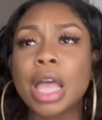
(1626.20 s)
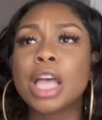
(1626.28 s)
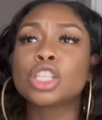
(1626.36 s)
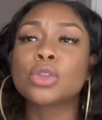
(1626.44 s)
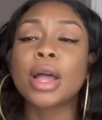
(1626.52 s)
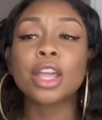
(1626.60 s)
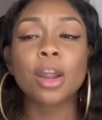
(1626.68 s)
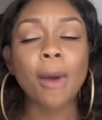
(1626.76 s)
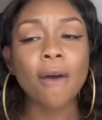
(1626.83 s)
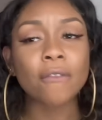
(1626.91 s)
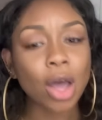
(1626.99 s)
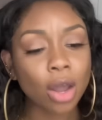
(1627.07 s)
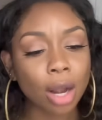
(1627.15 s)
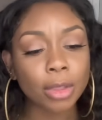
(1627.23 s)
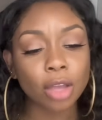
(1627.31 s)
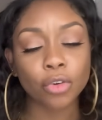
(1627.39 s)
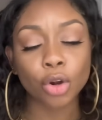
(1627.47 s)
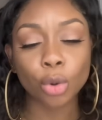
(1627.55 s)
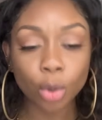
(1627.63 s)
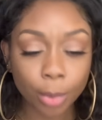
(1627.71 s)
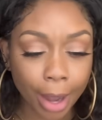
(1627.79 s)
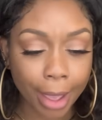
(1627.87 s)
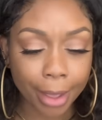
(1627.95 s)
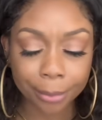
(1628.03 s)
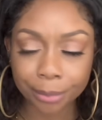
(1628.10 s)
So I get on my phone. I'm looking for the Uber
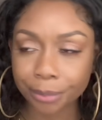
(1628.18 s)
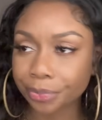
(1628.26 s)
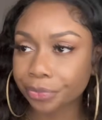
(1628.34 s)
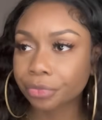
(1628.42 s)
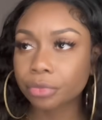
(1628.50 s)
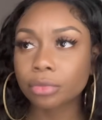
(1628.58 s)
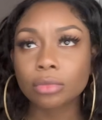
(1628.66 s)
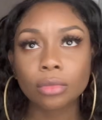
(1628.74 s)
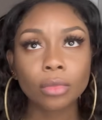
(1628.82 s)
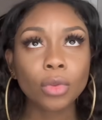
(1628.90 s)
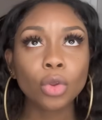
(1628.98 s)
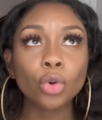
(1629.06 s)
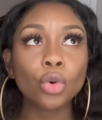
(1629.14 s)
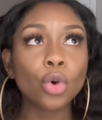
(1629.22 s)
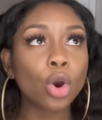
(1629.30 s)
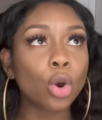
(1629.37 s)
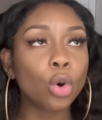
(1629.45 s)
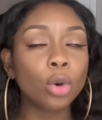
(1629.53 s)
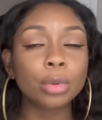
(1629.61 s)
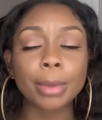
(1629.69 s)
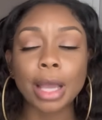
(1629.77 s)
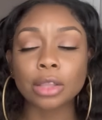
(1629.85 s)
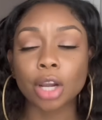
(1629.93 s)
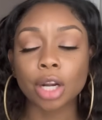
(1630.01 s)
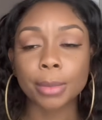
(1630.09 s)
app. Girl, Uber
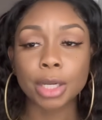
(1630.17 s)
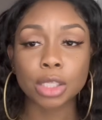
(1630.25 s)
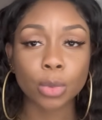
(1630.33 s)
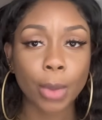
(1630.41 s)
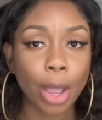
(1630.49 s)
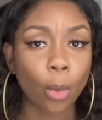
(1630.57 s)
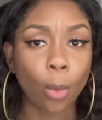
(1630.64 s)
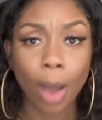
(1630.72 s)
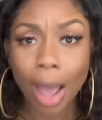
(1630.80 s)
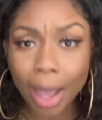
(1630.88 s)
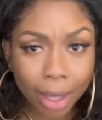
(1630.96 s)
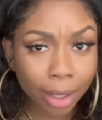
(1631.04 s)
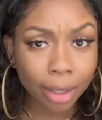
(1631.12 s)
about 30 minutes away. Why?